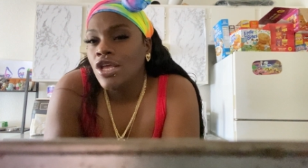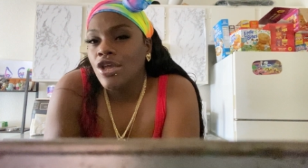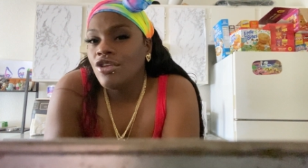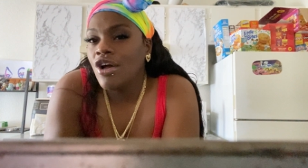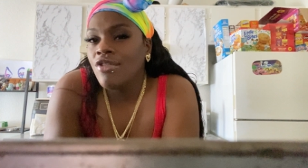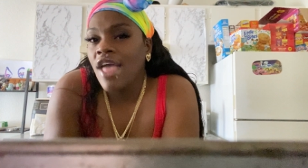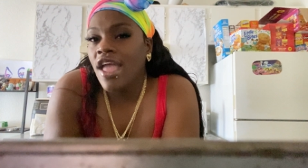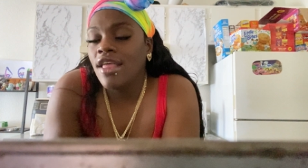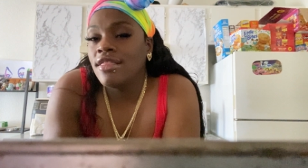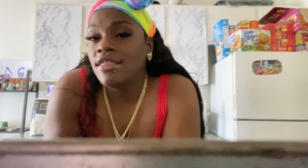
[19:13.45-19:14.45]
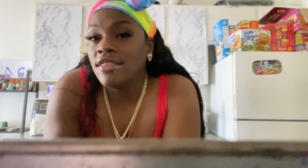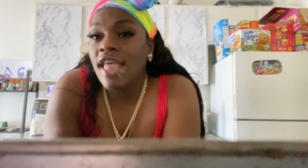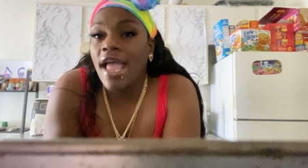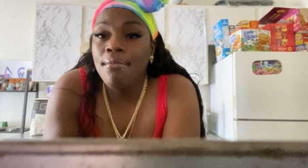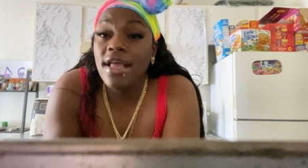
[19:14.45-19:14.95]
you know, they
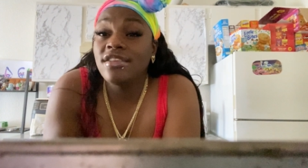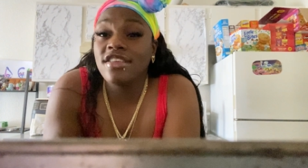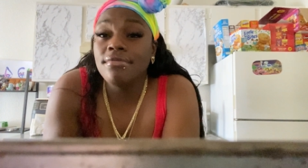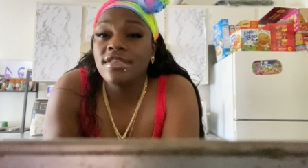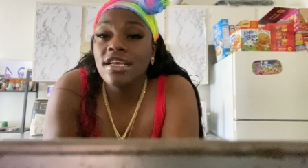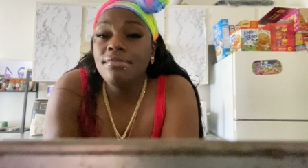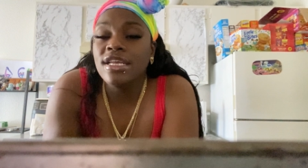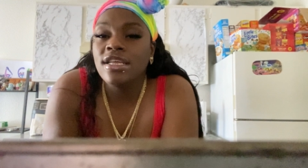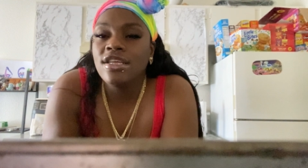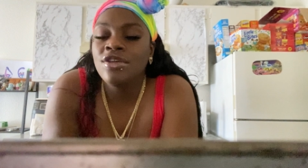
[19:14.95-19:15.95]
they meant something to me.